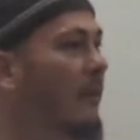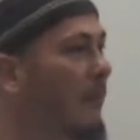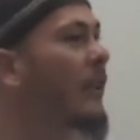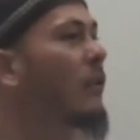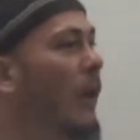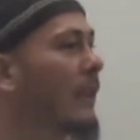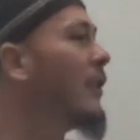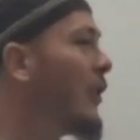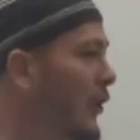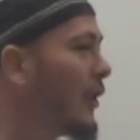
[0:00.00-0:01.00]
I can make the right
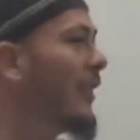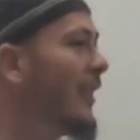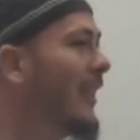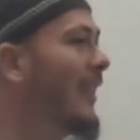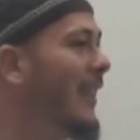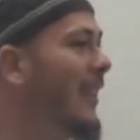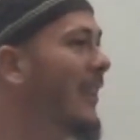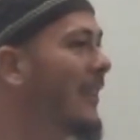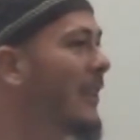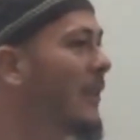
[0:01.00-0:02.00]
decision.
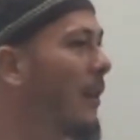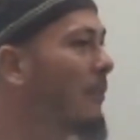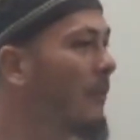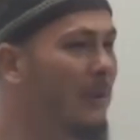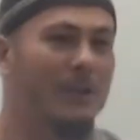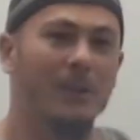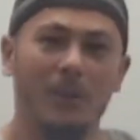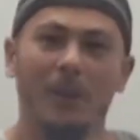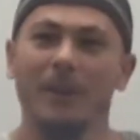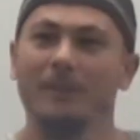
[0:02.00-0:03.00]
You know, I promised
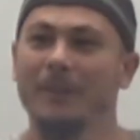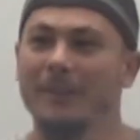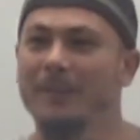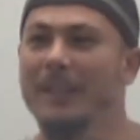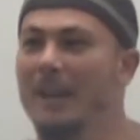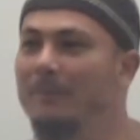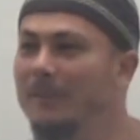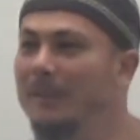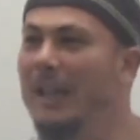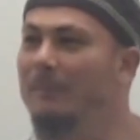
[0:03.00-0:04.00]
Allah, if He
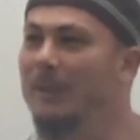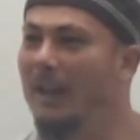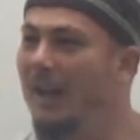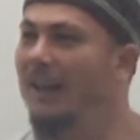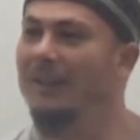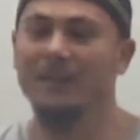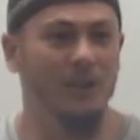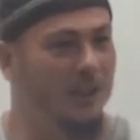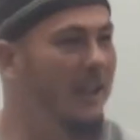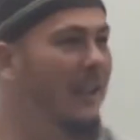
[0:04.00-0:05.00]
gave me the haqq,
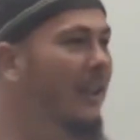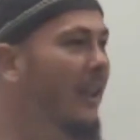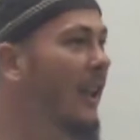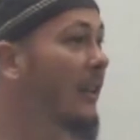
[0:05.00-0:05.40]
the deen,